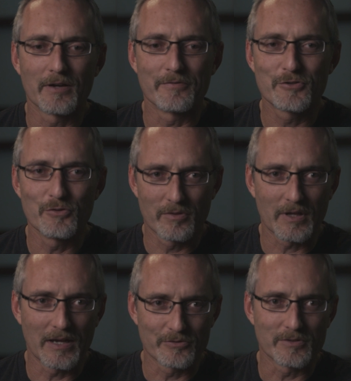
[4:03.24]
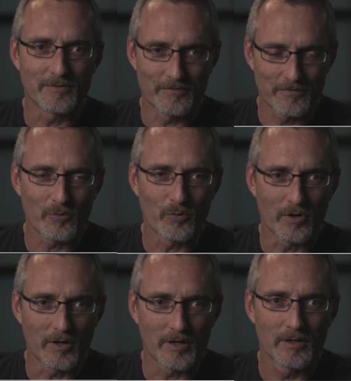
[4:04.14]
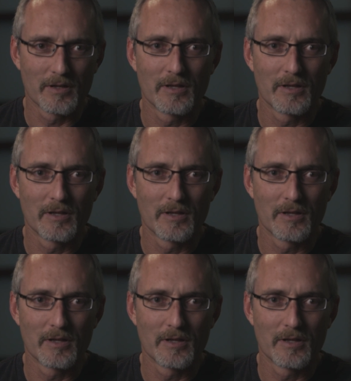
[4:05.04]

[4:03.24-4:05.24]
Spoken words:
of 2004